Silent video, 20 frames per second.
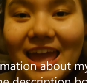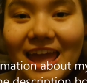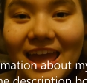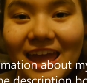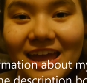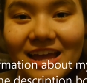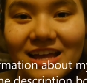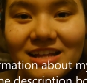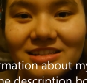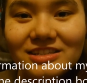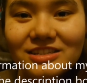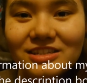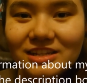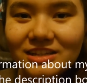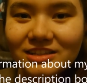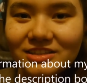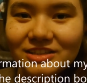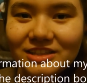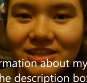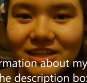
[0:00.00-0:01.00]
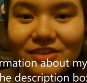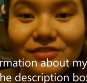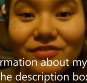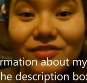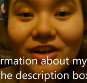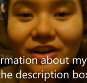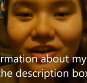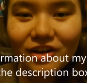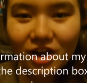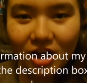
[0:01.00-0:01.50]
and
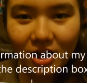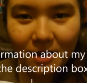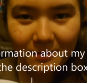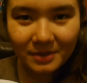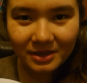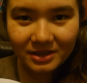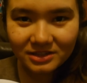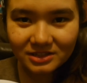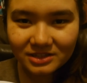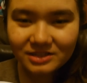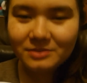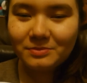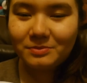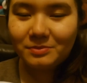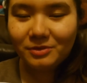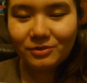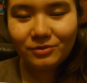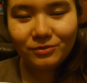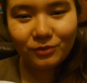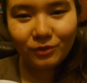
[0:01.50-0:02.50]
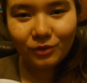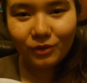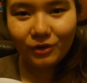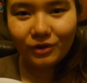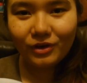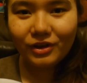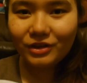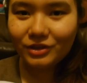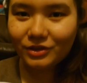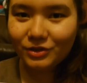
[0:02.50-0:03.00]
leave a comment
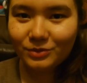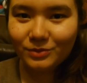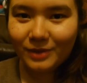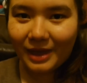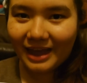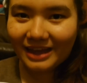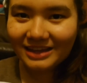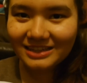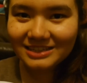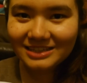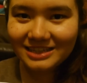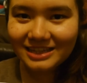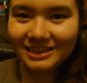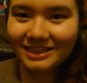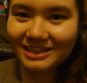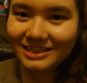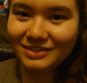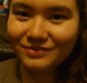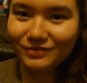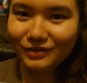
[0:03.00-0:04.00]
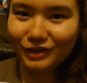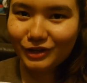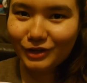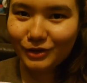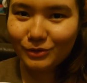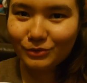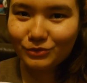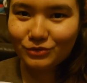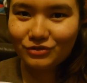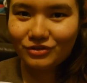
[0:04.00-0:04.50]
before you exit this
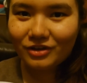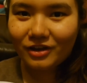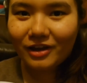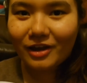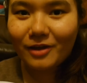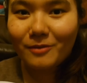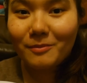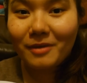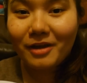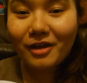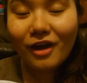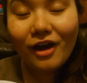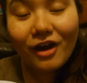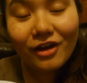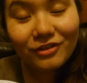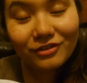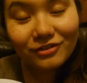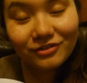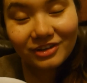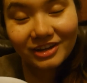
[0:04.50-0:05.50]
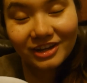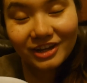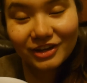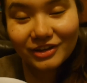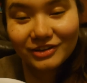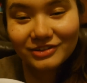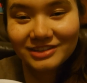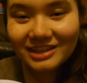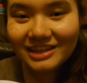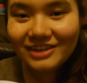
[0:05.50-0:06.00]
video to check out my other videos.